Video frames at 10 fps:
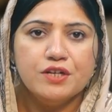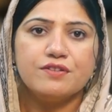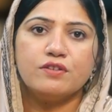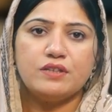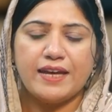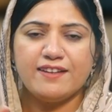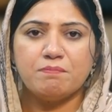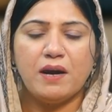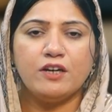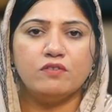So next
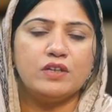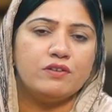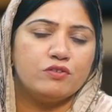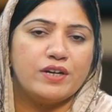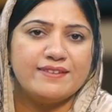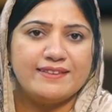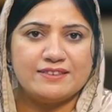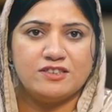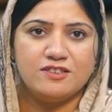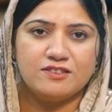part of today's
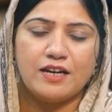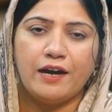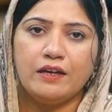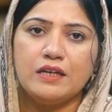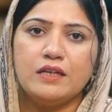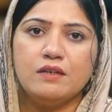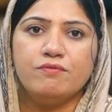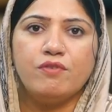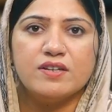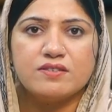lecture is that E.M.
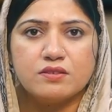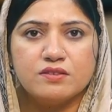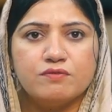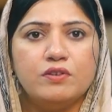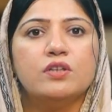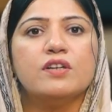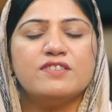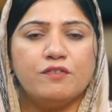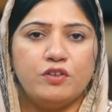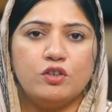Foster's
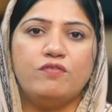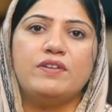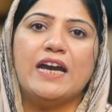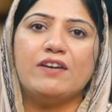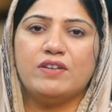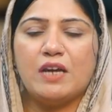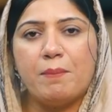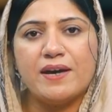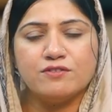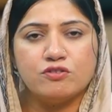philosophy of life in A
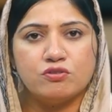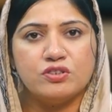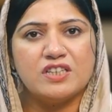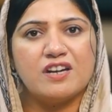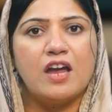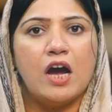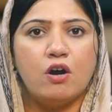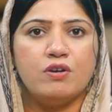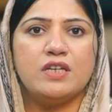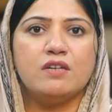Passage to India, that
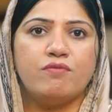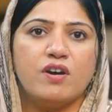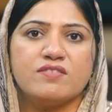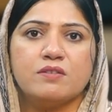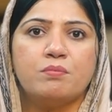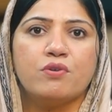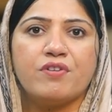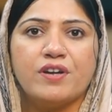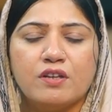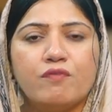how E.M. Foster
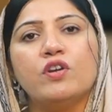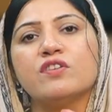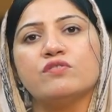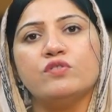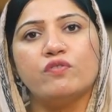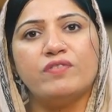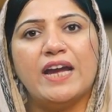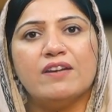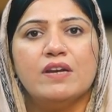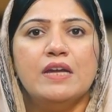portrayed the philosophy of
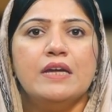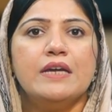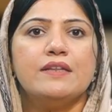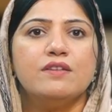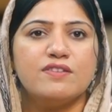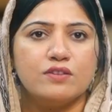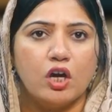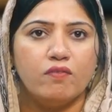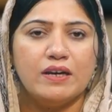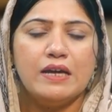life in this
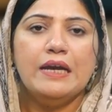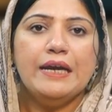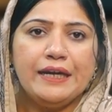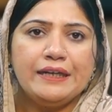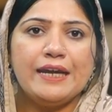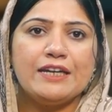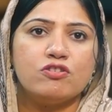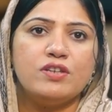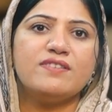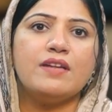novel. It
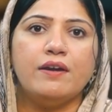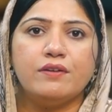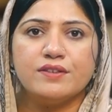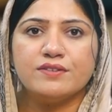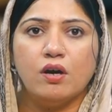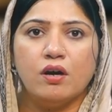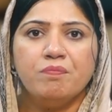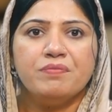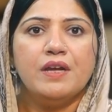actually centers on,